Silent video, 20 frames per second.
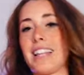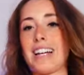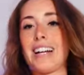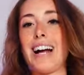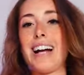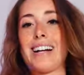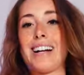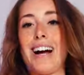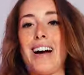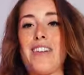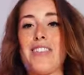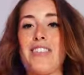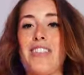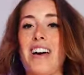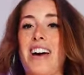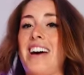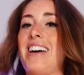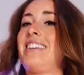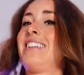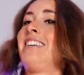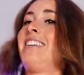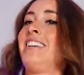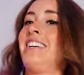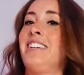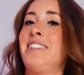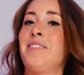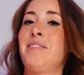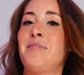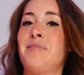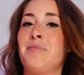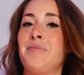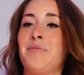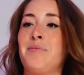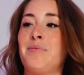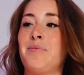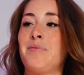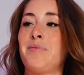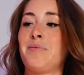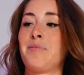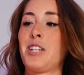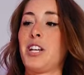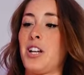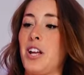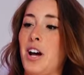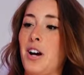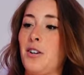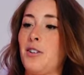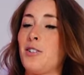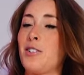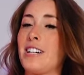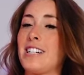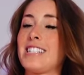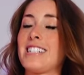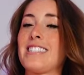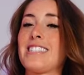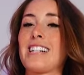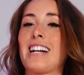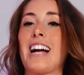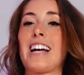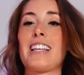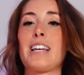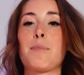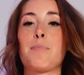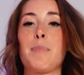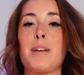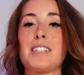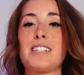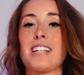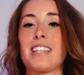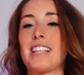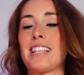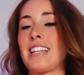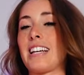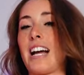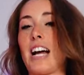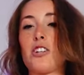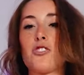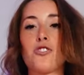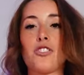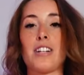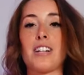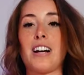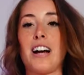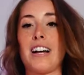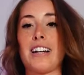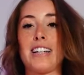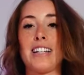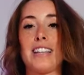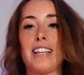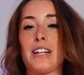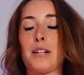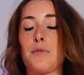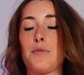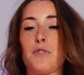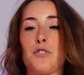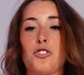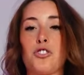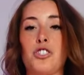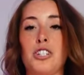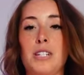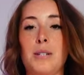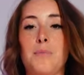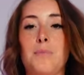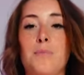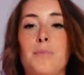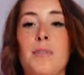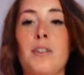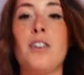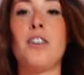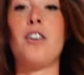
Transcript: like I got that, you know? Cause it's like, I like basically, like I should have got it like for cheap